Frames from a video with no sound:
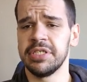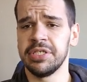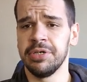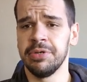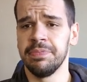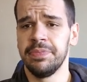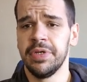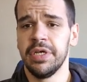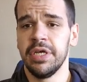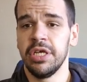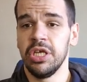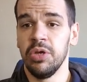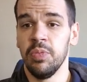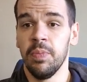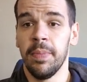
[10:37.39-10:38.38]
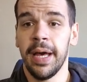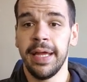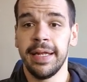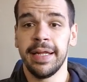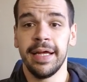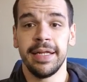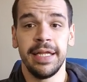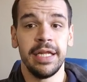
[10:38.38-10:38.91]
So you
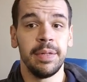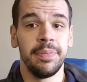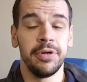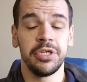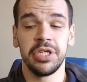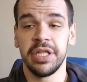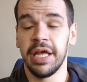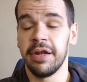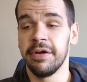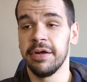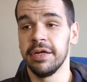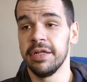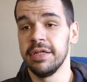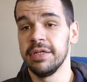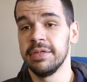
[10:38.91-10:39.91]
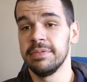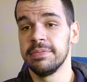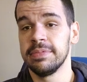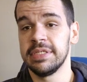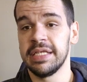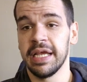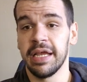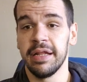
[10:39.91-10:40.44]
might not need to push it that hard.
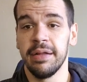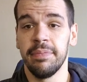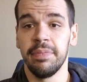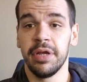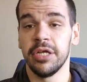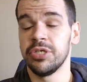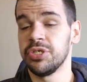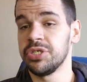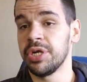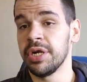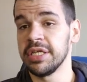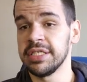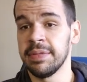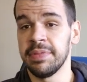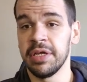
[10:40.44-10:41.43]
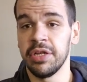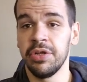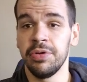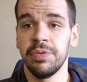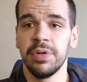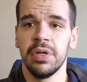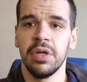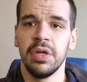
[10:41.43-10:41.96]
Second, because you're starting something
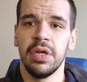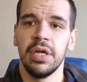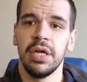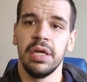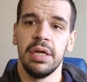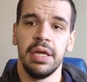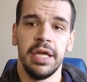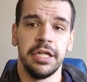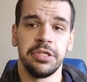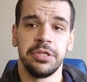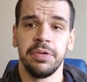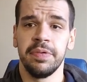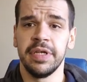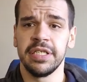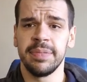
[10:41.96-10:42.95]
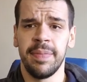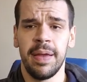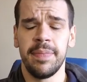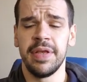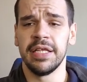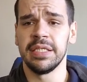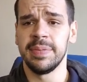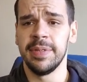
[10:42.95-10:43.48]
new, injury risk
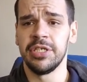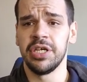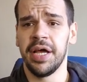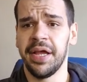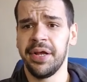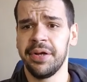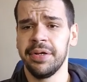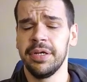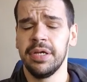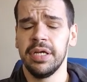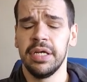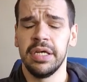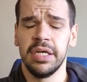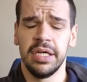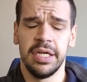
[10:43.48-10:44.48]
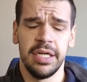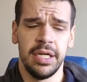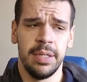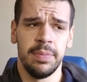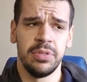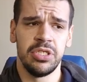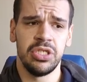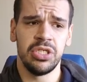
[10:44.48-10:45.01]
might be a smidge higher.
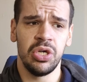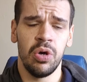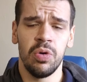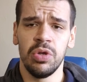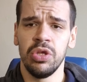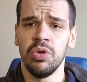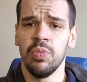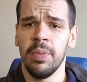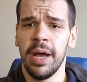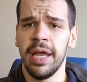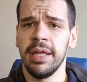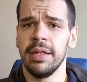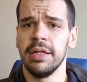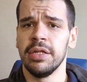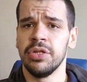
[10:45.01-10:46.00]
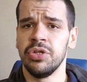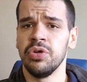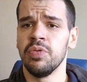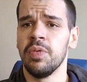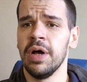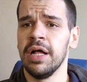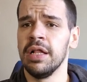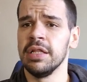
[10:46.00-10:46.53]
So you might
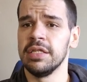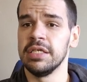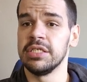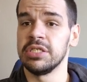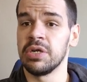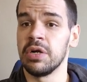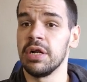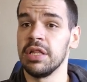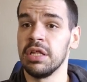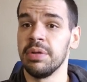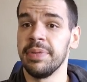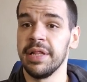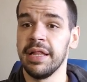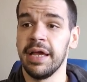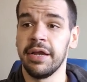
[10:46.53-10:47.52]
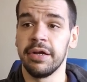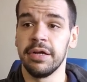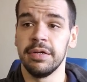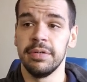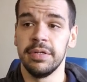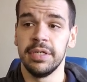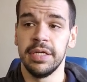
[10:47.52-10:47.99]
do well to start a little bit lighter.